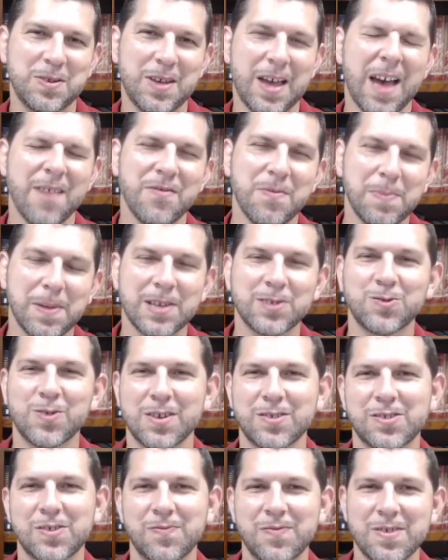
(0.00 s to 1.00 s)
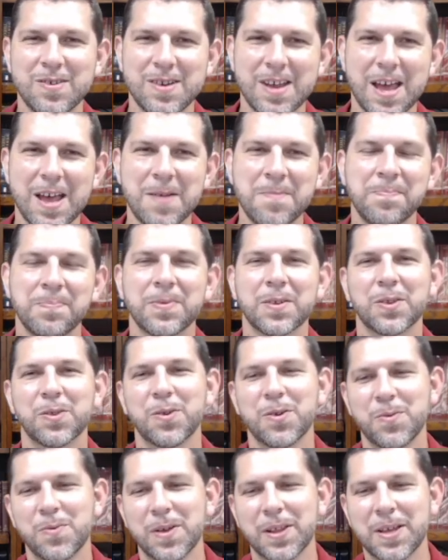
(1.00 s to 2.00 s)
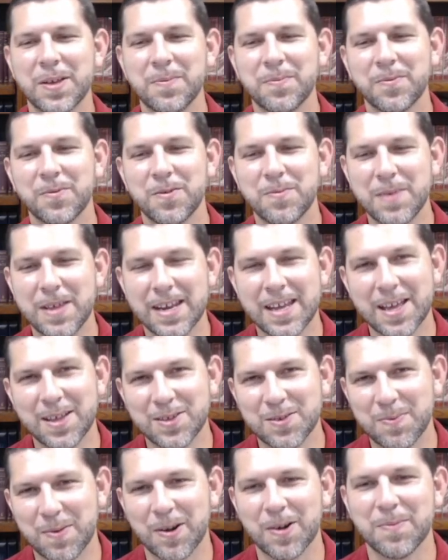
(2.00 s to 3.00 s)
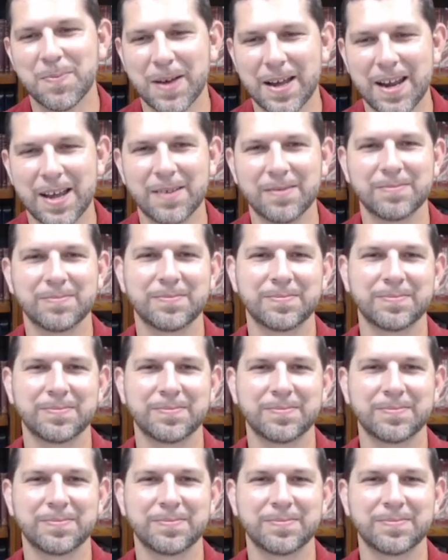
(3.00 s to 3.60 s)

to you. Have a blessed rest of your day. Lord willing, we'll meet again tomorrow. Bye now.